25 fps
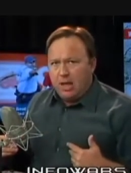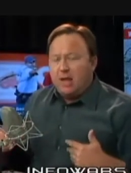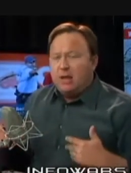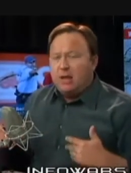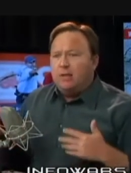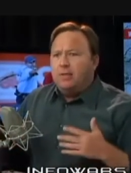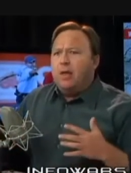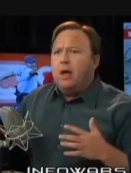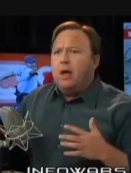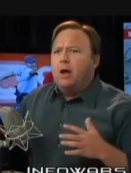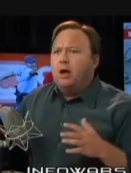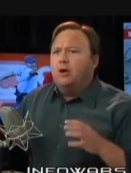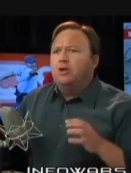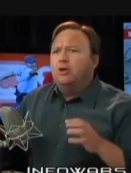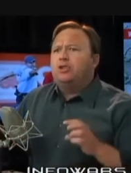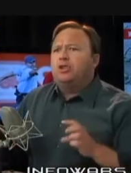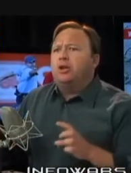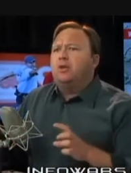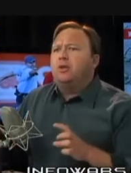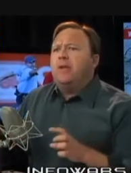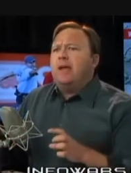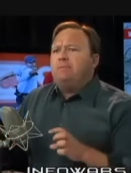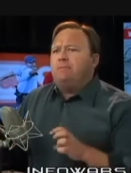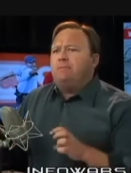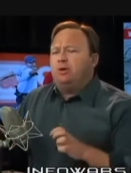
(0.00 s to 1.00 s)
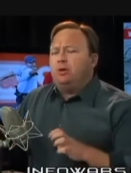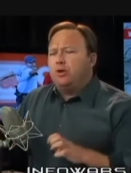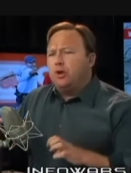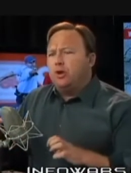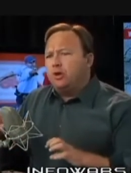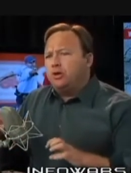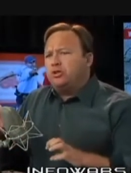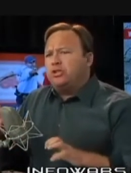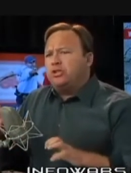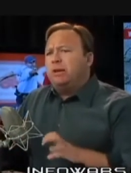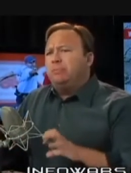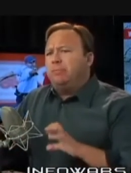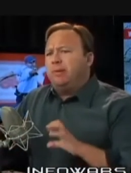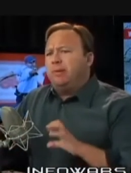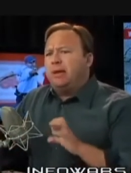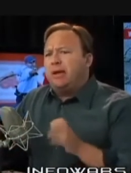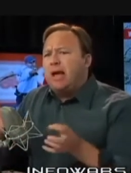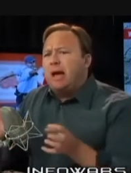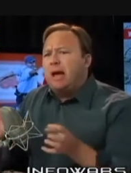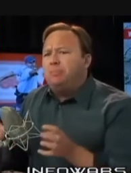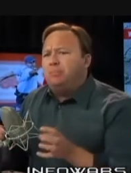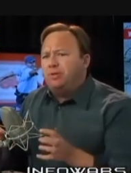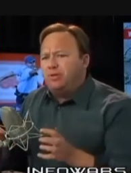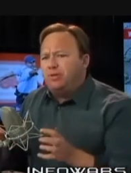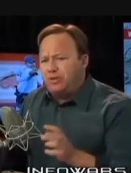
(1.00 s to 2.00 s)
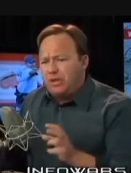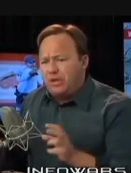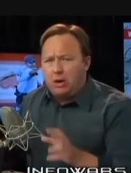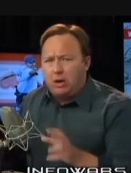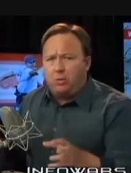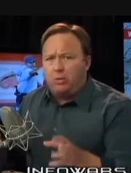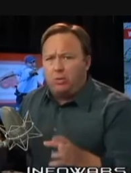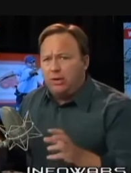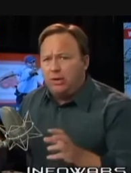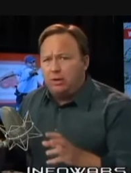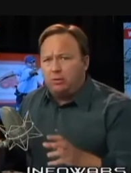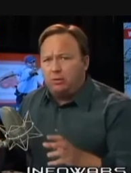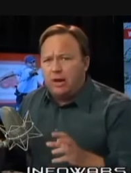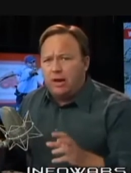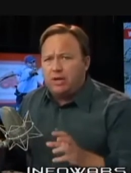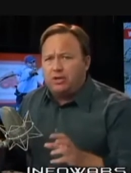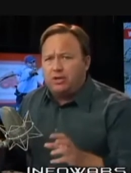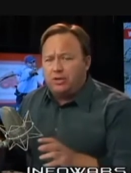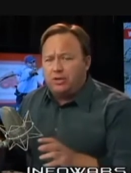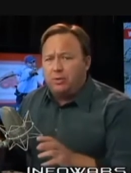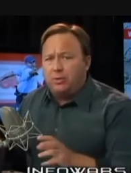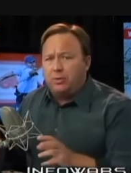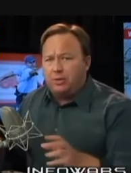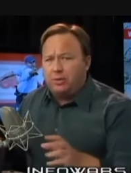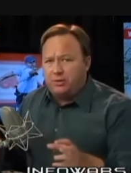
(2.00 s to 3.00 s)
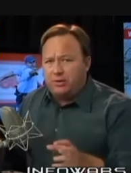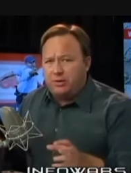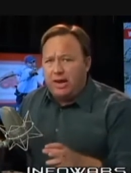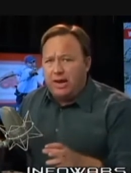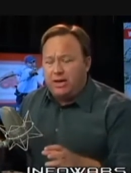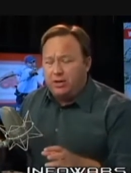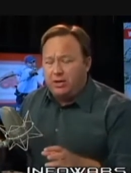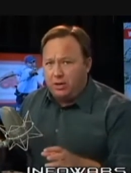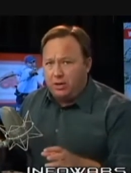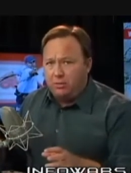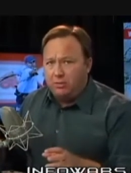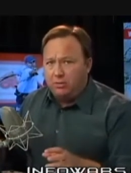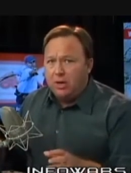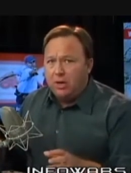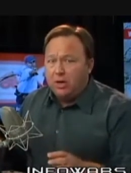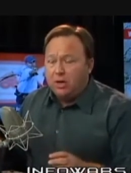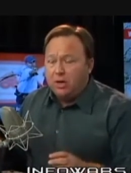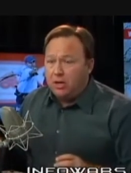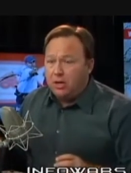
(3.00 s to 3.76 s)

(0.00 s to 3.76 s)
And in those, you know, they have to cook something up to secretly arrest you and detain you.